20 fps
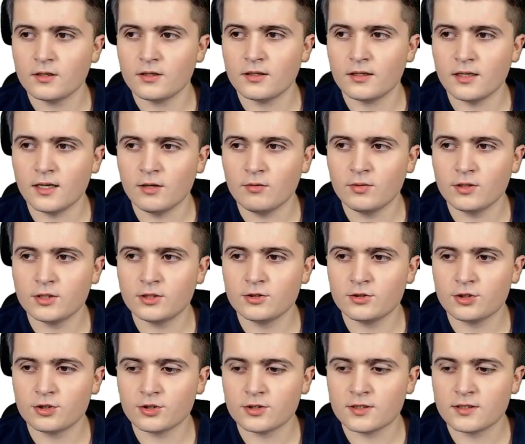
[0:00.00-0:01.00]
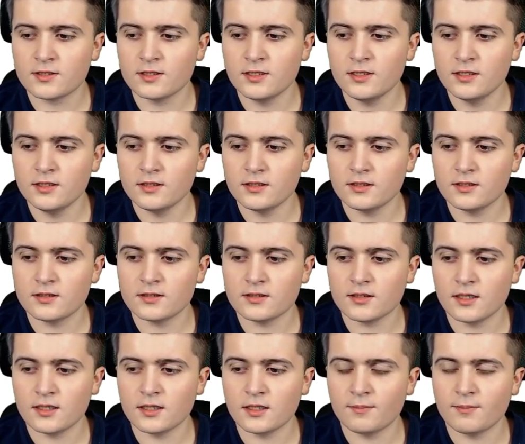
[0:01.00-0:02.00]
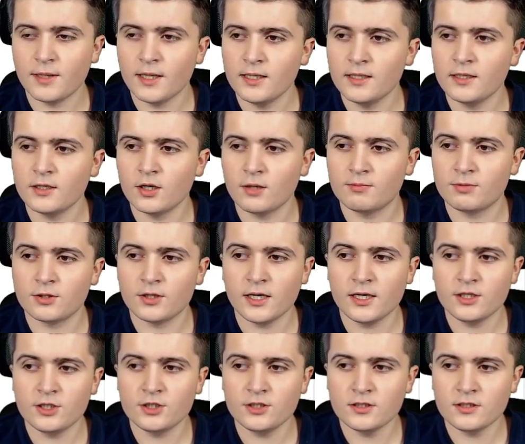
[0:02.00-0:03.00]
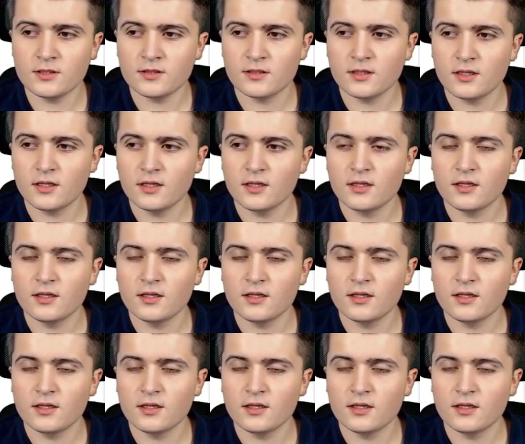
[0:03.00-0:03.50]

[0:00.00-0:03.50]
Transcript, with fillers: Now what you should see is under pending operations,